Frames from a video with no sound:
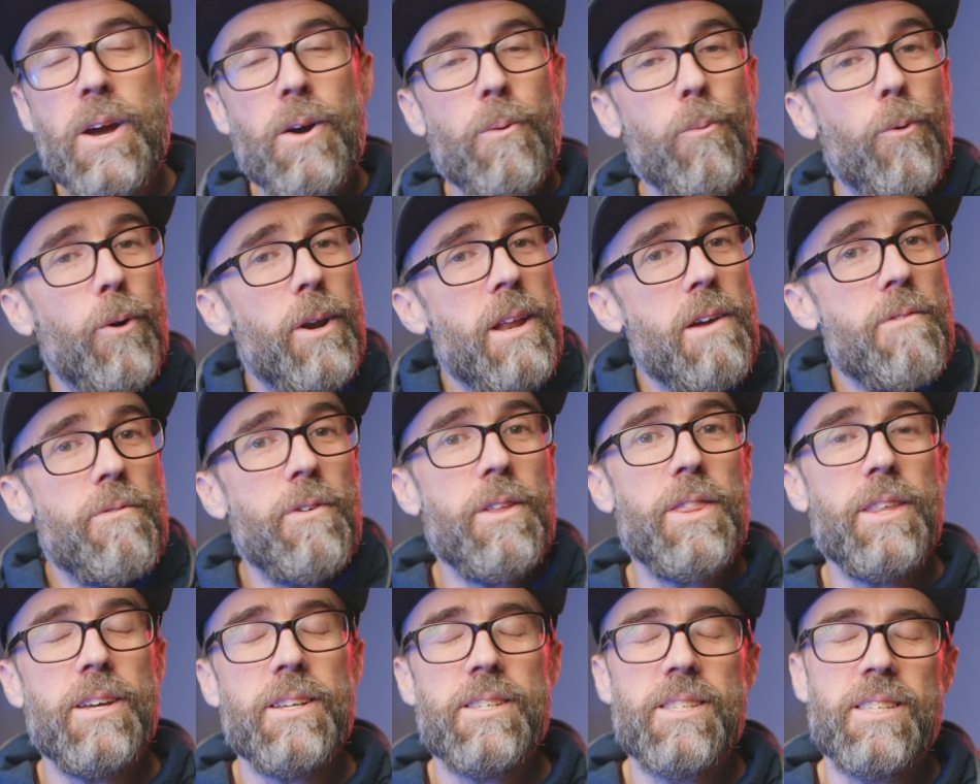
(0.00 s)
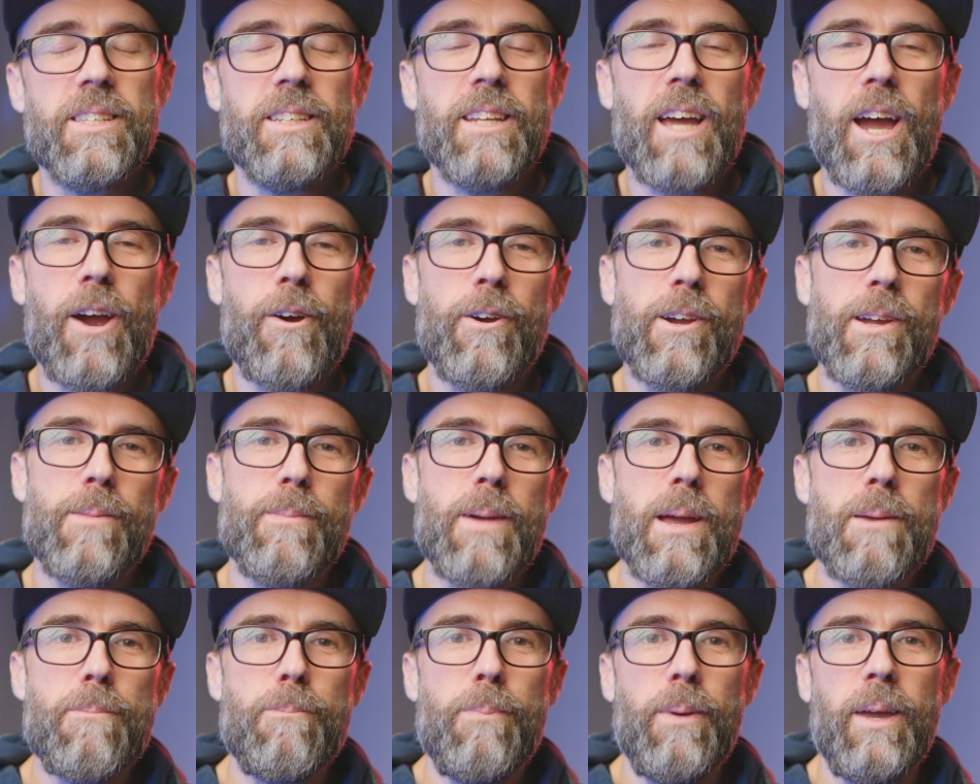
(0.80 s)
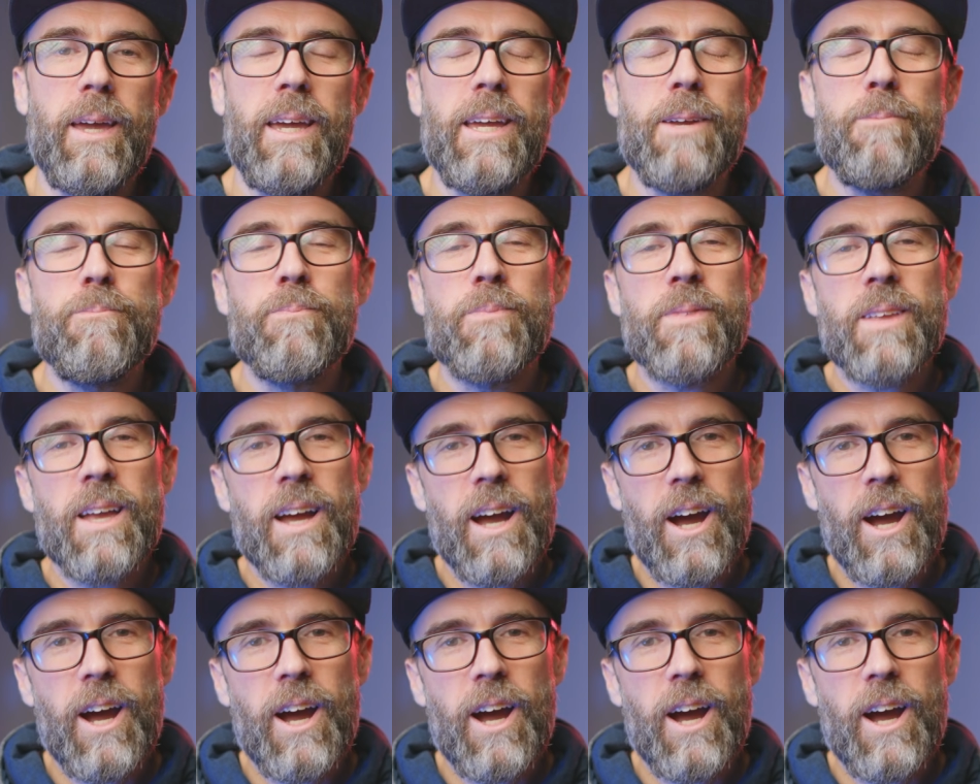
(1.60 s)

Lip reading: whatever the scenario may be.